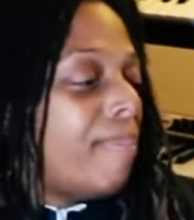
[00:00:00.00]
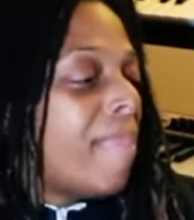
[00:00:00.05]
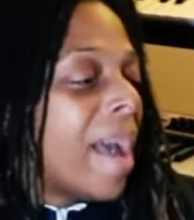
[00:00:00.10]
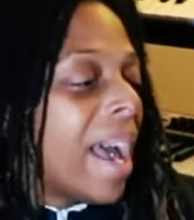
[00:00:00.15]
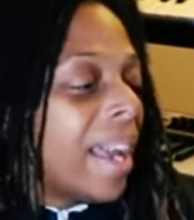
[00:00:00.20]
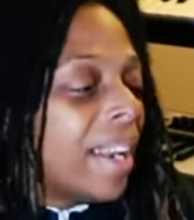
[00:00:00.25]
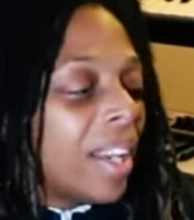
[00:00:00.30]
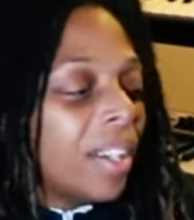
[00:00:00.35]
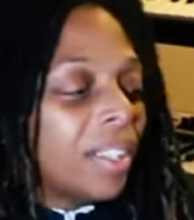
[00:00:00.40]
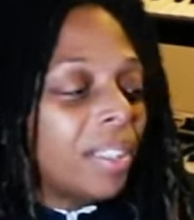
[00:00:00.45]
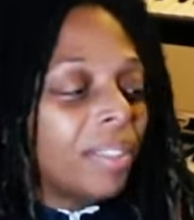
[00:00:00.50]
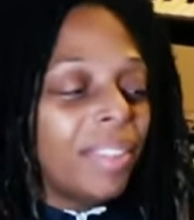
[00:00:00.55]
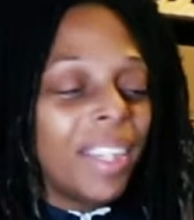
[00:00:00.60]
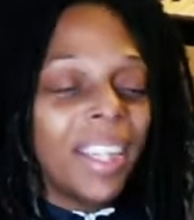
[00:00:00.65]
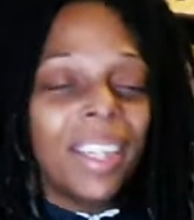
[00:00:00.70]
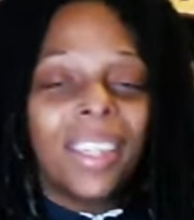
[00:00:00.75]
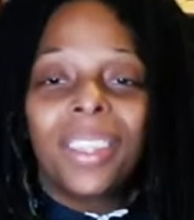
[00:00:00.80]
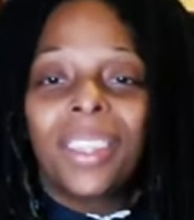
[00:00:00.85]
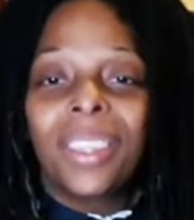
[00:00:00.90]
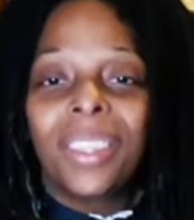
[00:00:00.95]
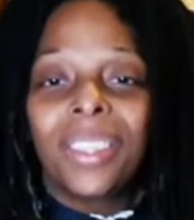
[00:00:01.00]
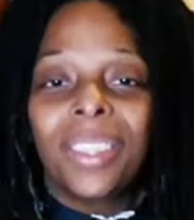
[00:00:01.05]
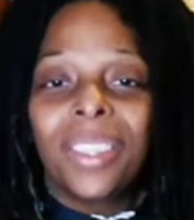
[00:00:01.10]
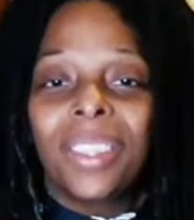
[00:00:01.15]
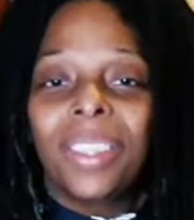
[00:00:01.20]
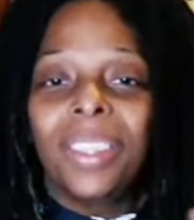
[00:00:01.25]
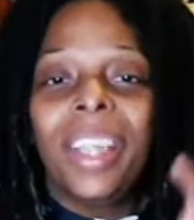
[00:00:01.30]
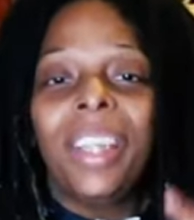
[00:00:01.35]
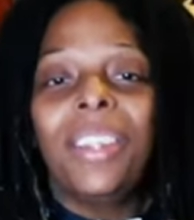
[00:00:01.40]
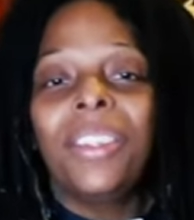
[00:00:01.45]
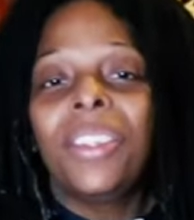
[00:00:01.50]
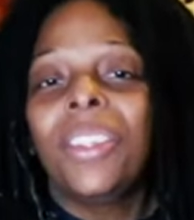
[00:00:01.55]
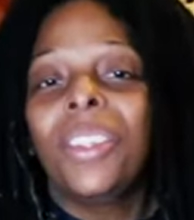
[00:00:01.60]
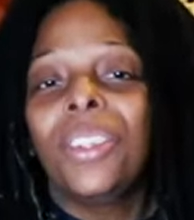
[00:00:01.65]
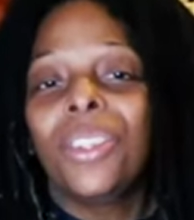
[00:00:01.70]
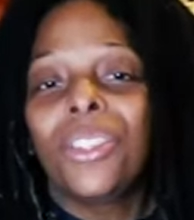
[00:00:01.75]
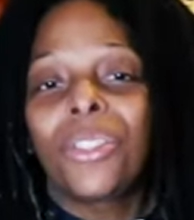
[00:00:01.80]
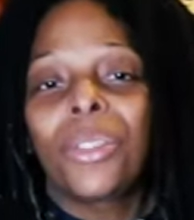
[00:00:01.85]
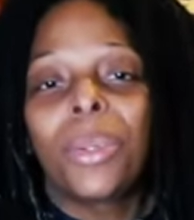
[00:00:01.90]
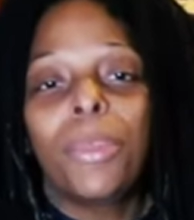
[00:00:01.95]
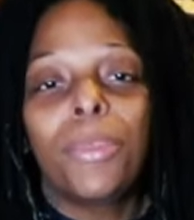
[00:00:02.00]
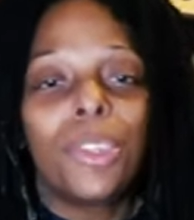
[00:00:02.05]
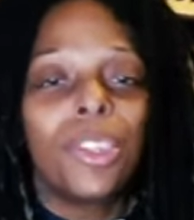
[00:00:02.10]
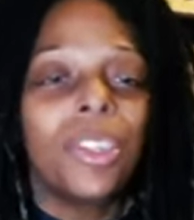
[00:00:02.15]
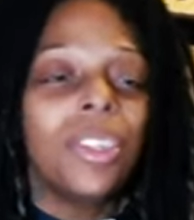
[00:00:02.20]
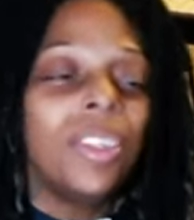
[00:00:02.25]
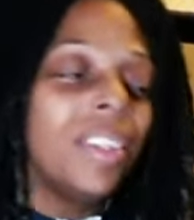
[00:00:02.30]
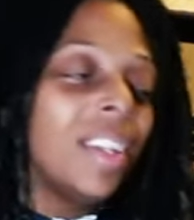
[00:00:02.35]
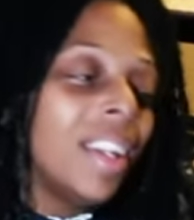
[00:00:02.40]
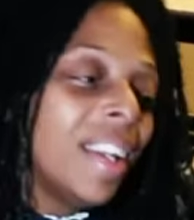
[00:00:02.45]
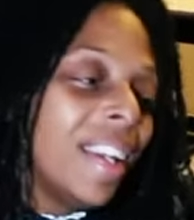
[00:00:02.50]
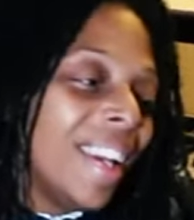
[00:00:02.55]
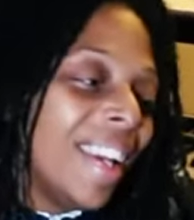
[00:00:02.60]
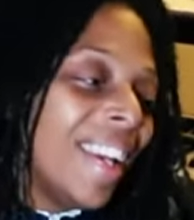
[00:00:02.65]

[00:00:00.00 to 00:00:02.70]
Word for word: Bat Out of Hell, links in description.